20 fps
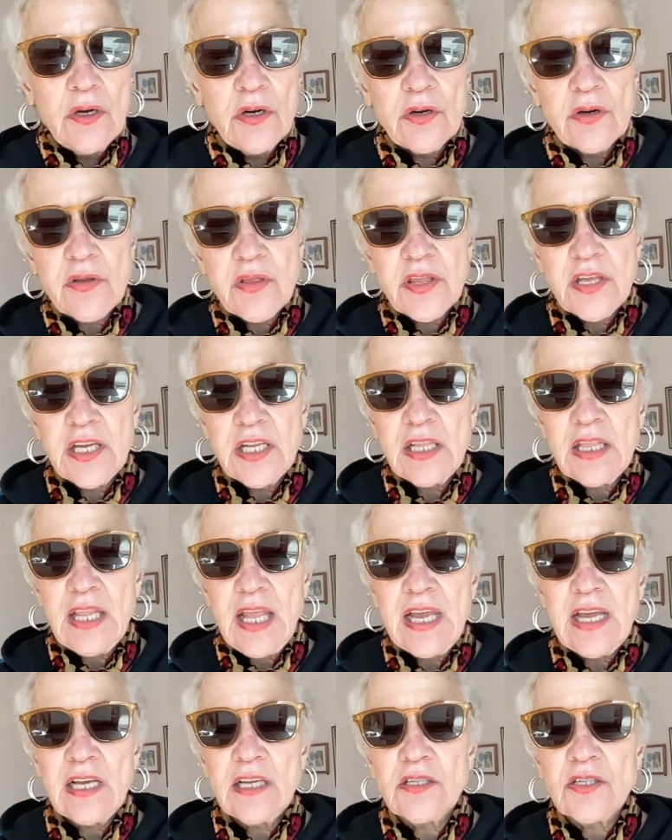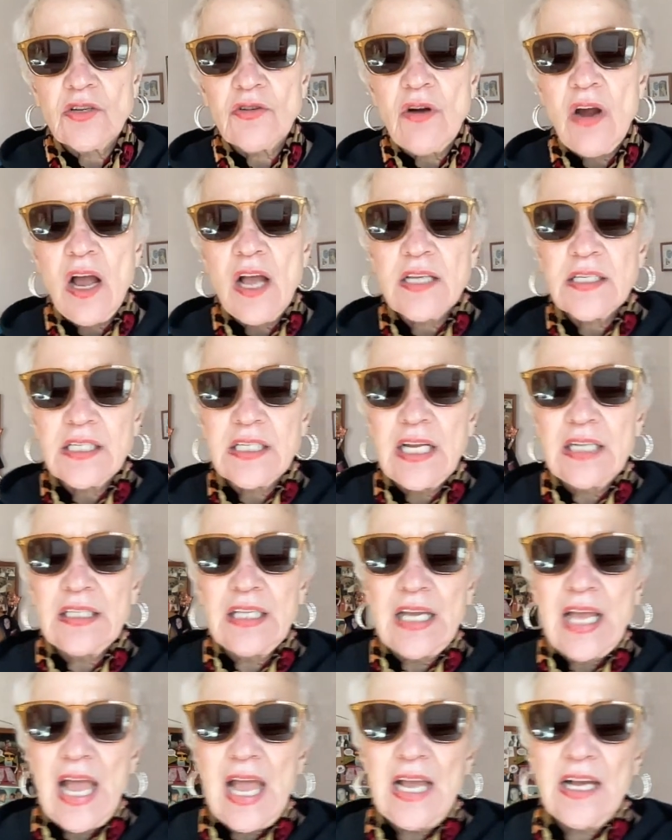her thin legs crossed at
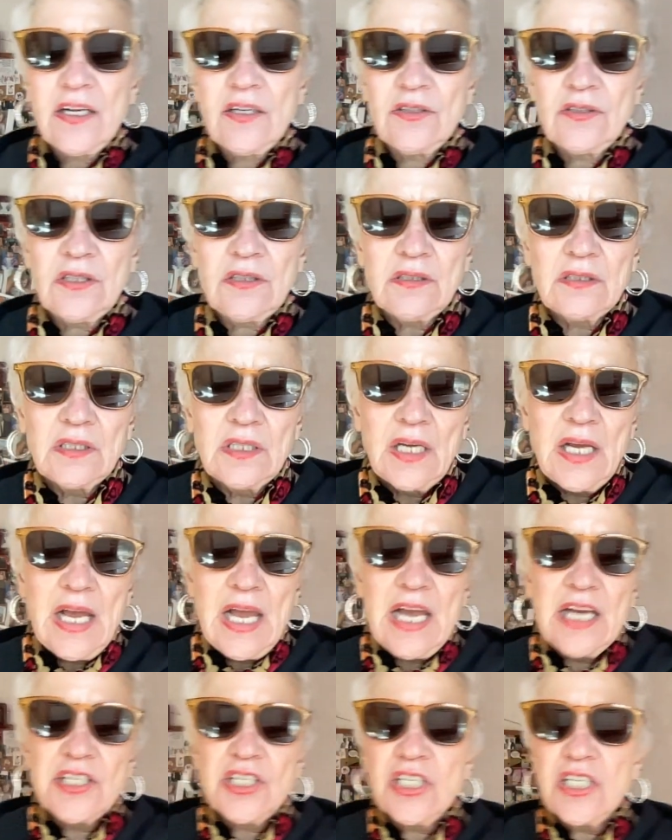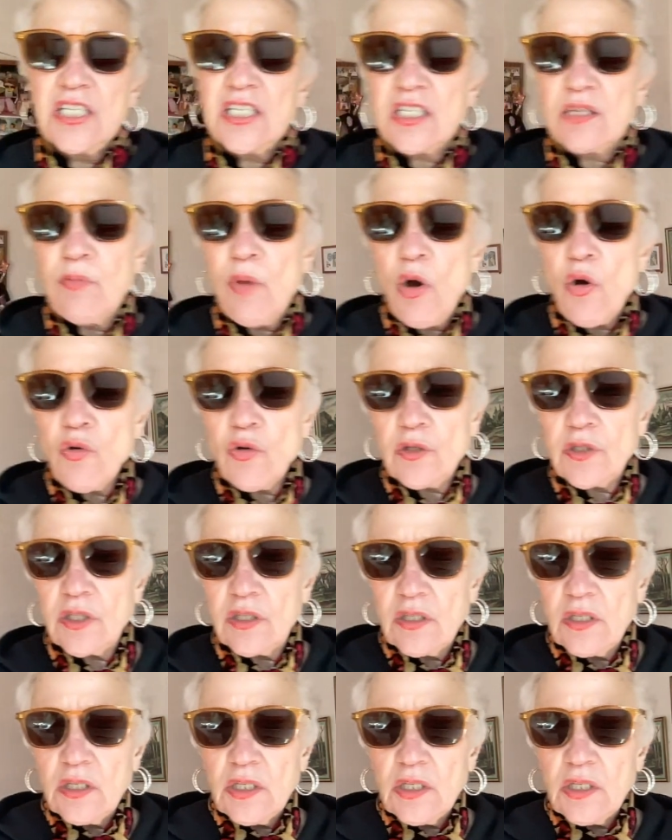the ankle, and she smoked.